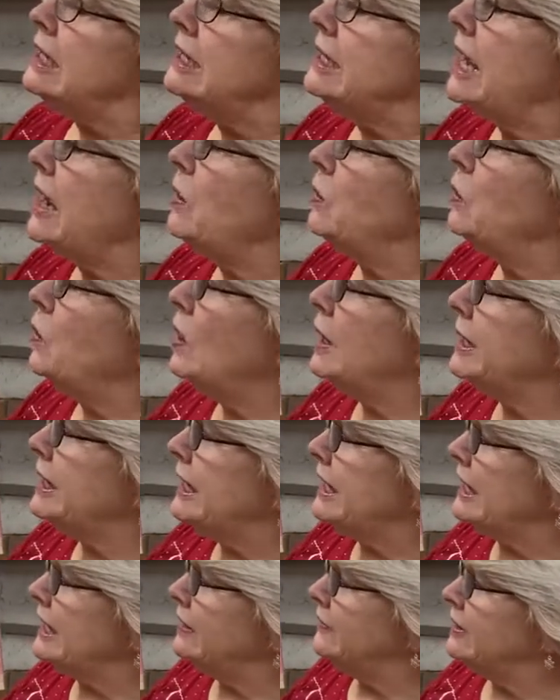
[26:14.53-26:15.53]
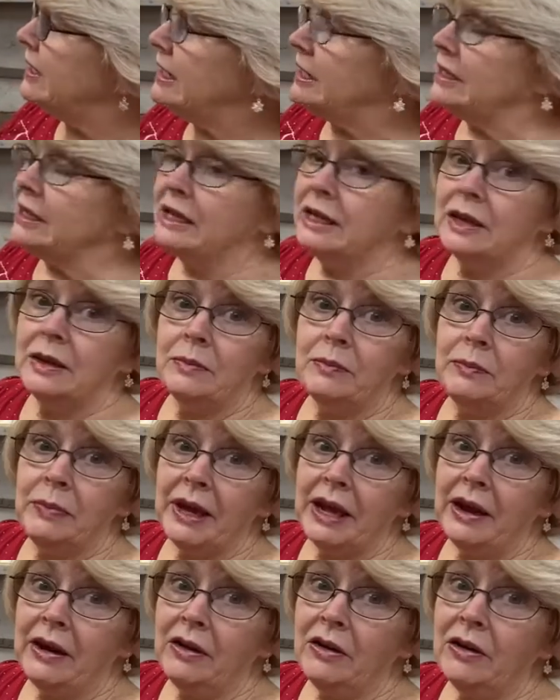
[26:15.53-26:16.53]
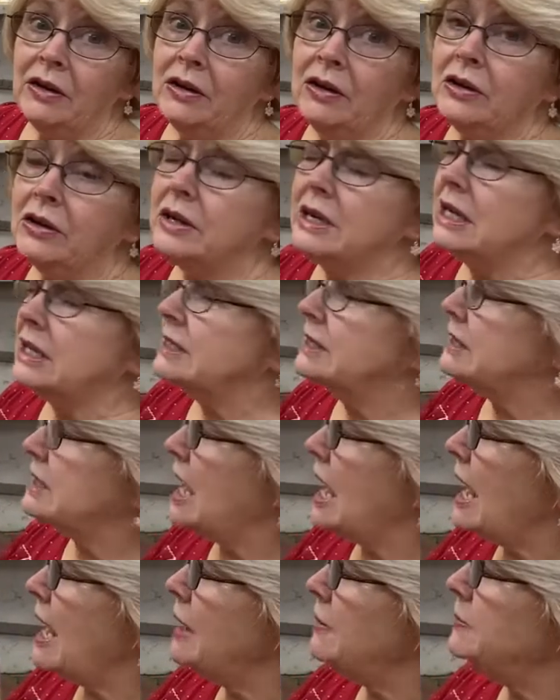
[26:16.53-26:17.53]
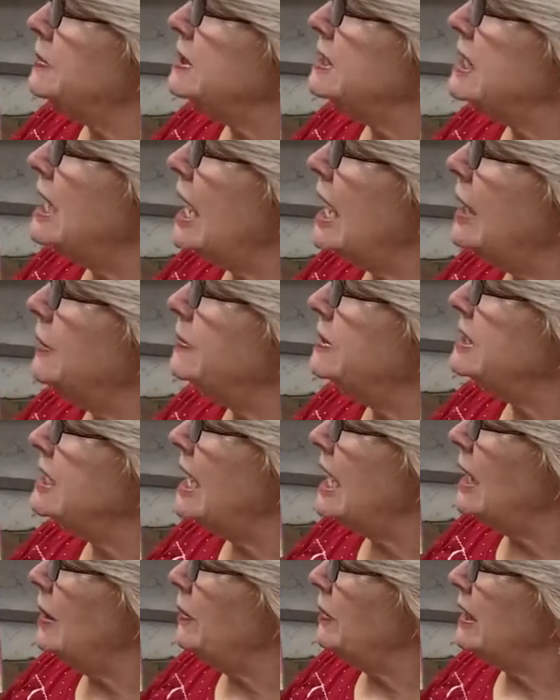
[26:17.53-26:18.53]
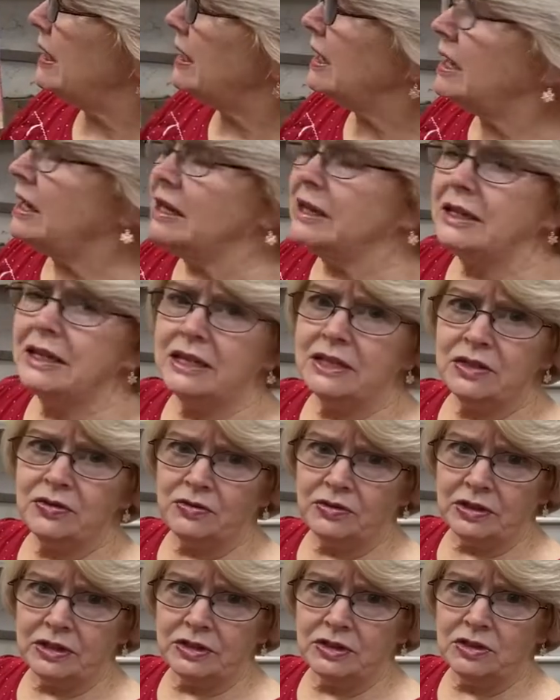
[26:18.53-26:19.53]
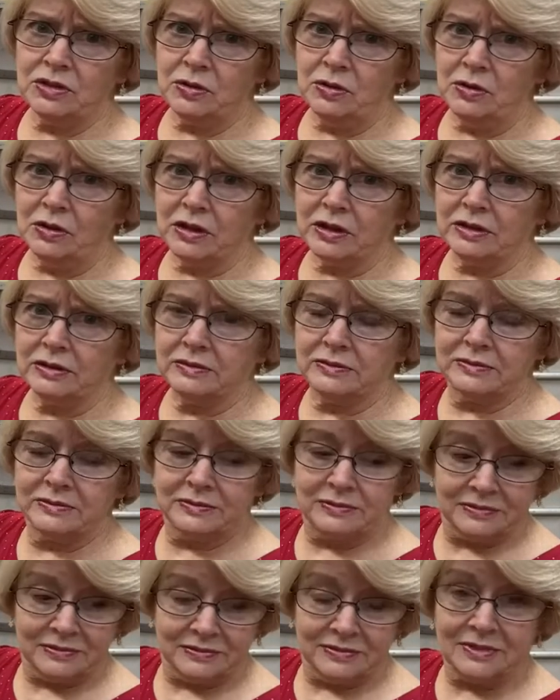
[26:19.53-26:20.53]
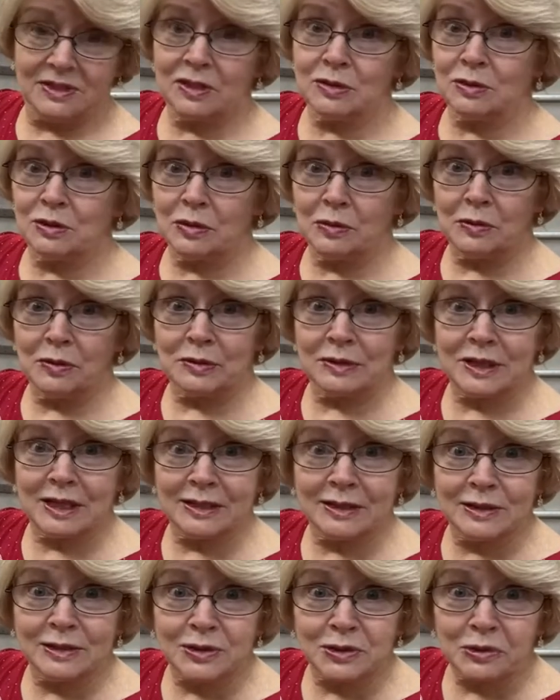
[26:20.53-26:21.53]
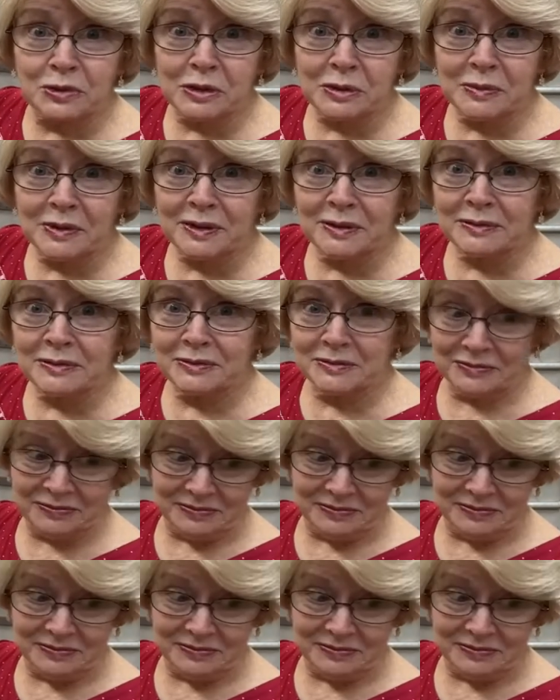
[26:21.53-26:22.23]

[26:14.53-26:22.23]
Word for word: Now one evening, Bear heard a tap, tap, tapping on his front door. Sounds almost like the story about